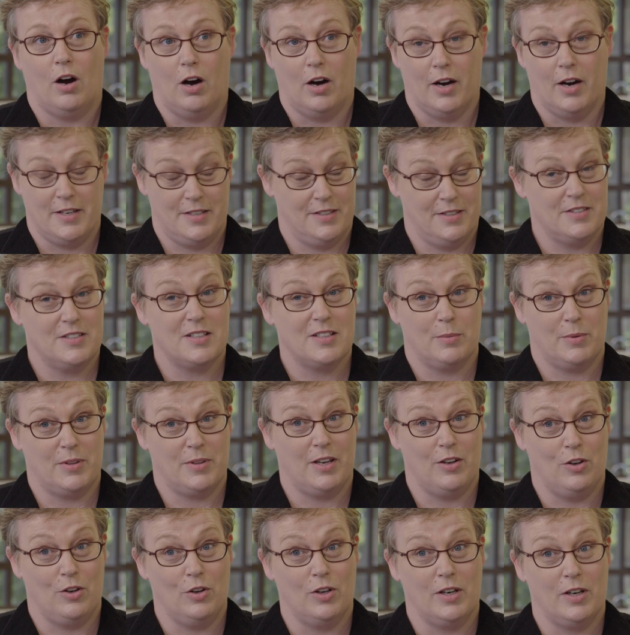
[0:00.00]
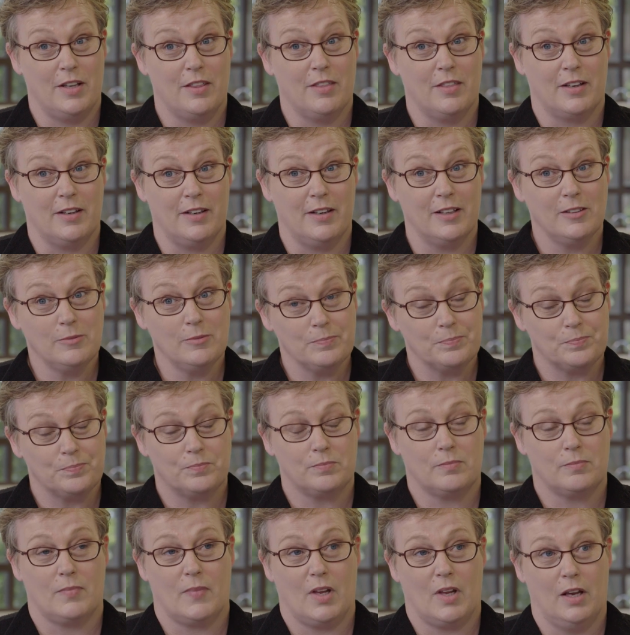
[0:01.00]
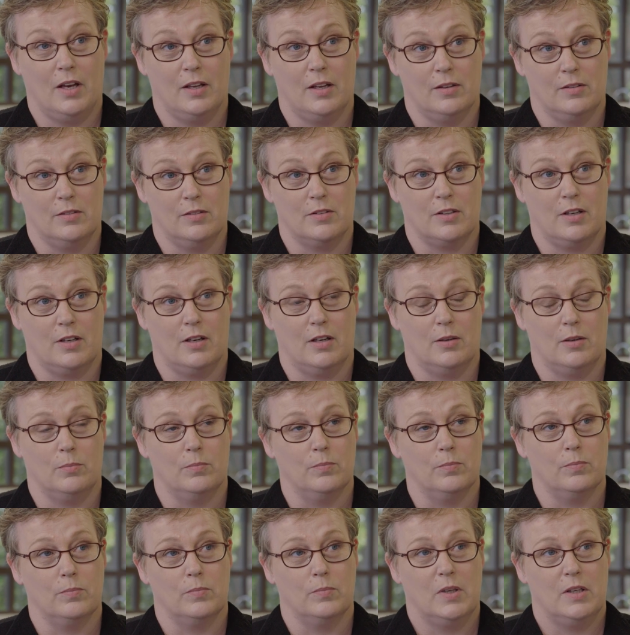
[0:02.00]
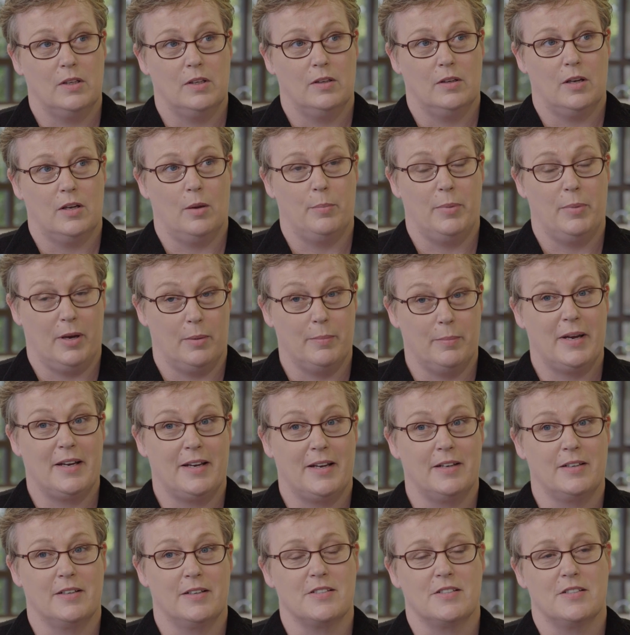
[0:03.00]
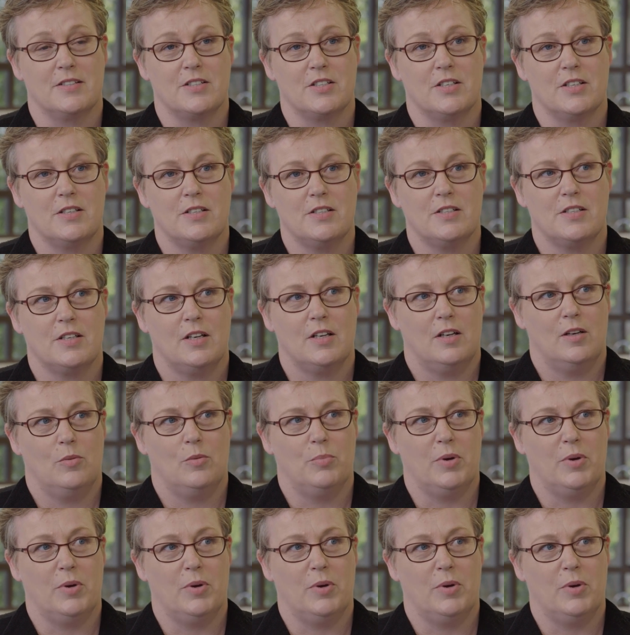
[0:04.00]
I did some of that early thinking and um, about making decisions.